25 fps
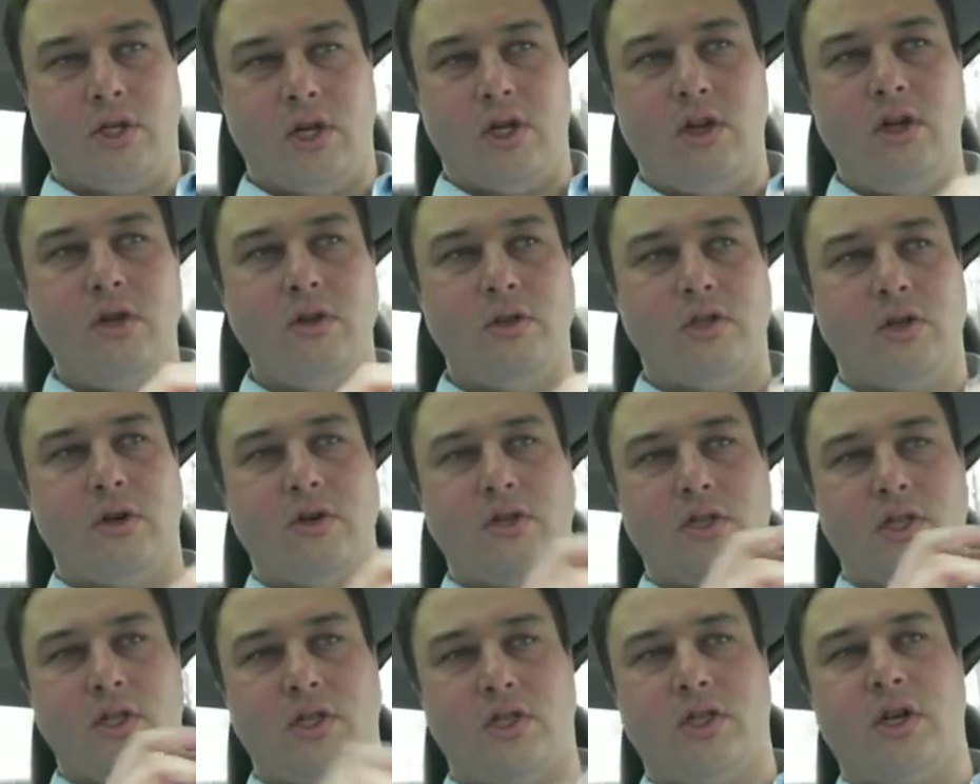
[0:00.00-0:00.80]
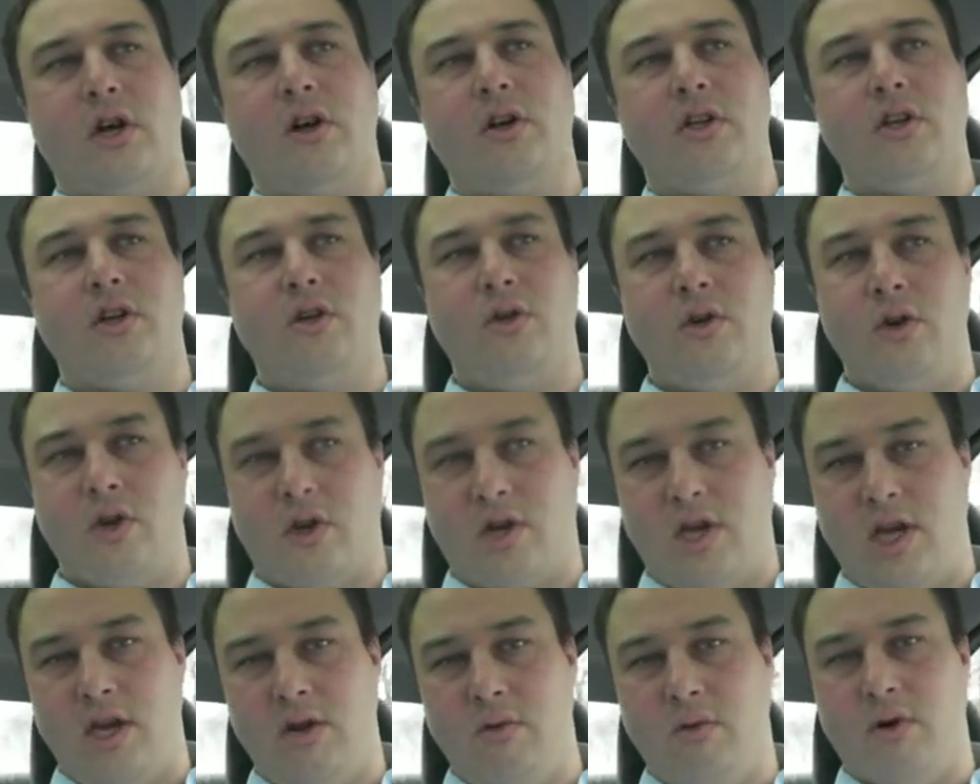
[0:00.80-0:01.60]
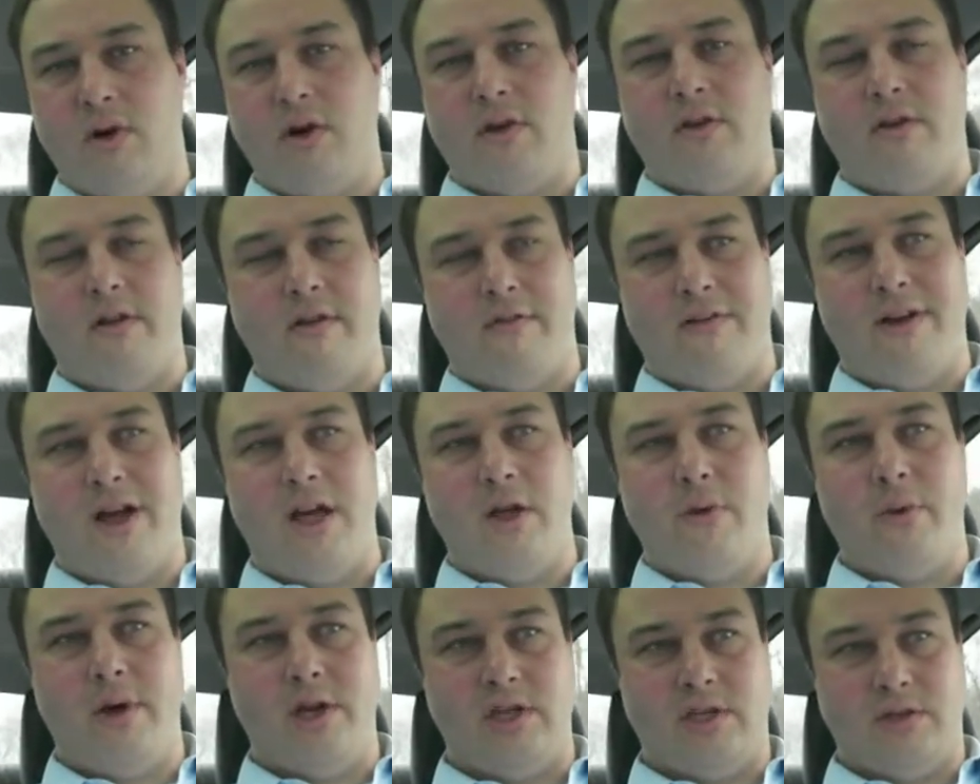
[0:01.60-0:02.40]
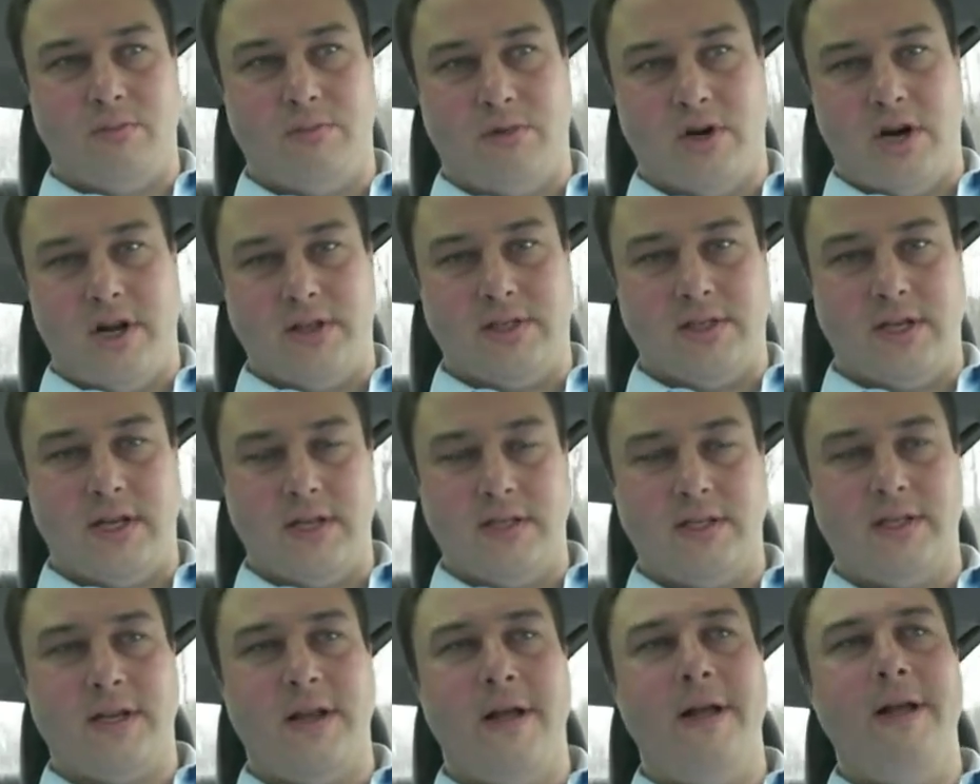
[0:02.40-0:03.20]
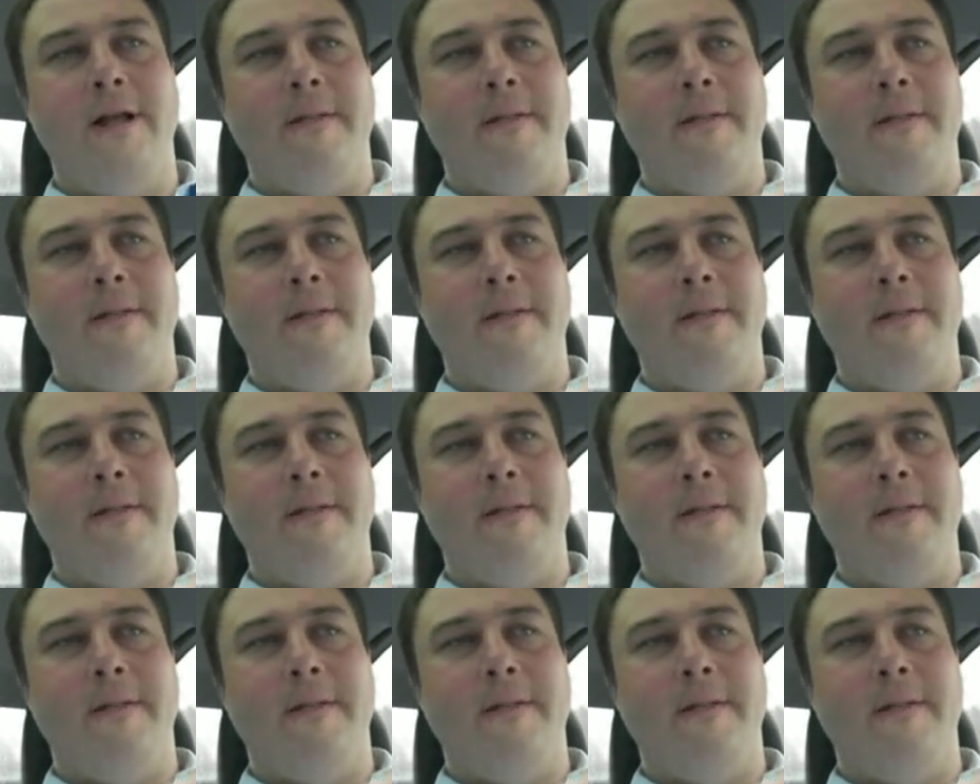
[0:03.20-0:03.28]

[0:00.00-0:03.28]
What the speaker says: So you can use those to start to do your keyword evaluation process.